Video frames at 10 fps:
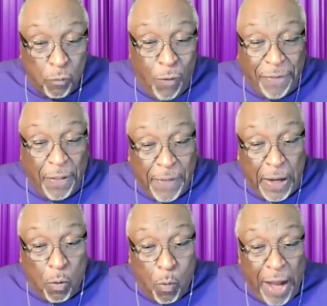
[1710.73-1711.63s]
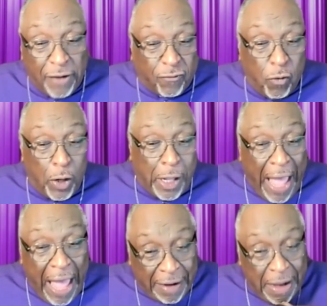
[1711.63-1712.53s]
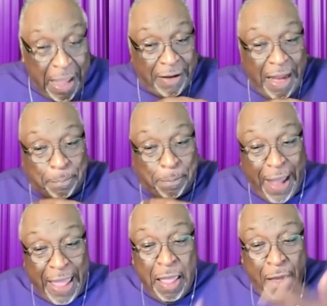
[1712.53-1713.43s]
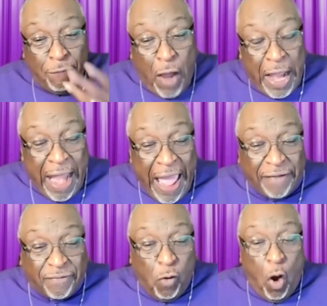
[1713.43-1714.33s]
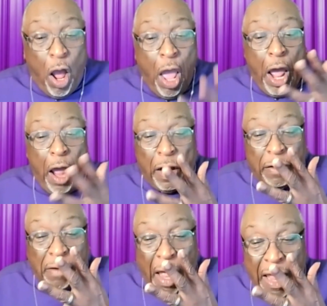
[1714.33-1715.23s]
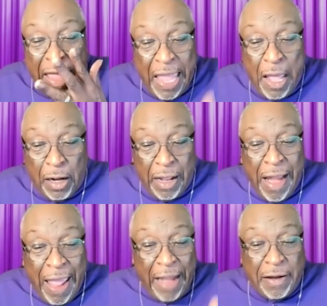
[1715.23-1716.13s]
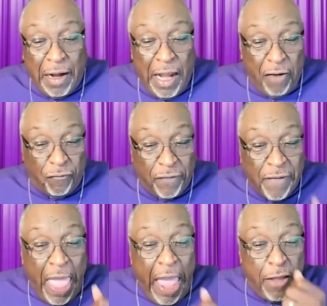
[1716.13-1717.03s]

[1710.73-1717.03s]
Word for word: rather than the one true God that prayed for an actual uh, uh, healing and deliverance.